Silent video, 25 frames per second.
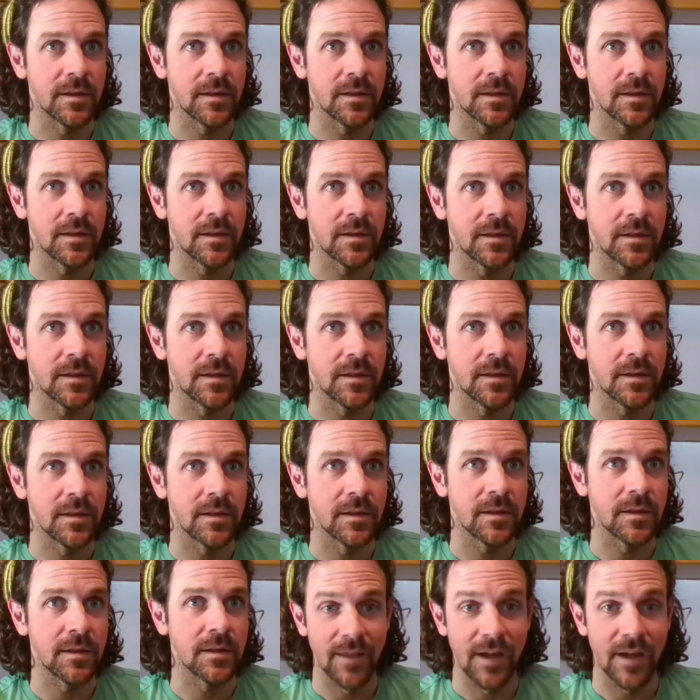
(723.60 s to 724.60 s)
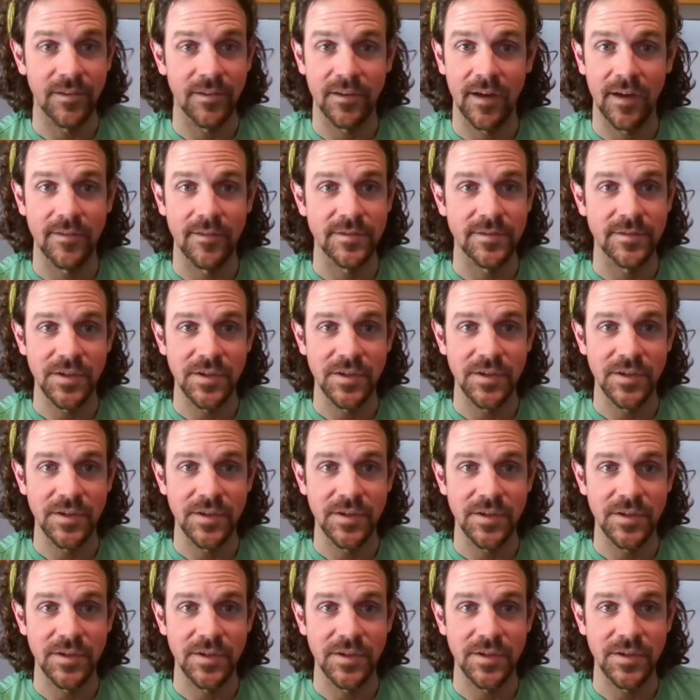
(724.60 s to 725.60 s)
I had lots of conversations with
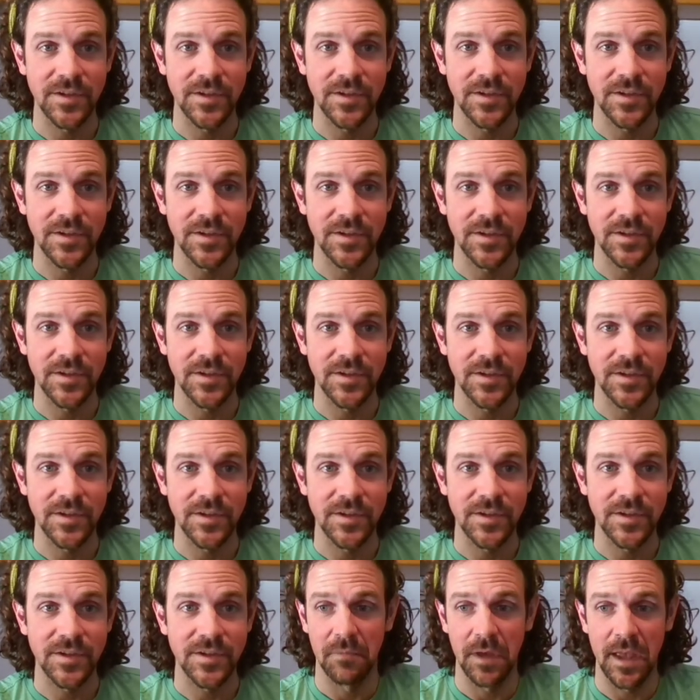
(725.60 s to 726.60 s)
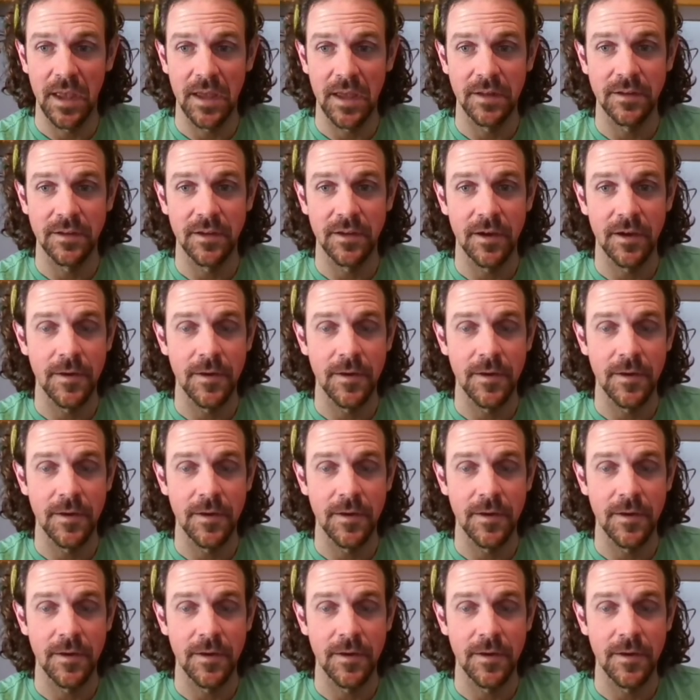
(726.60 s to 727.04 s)
people, and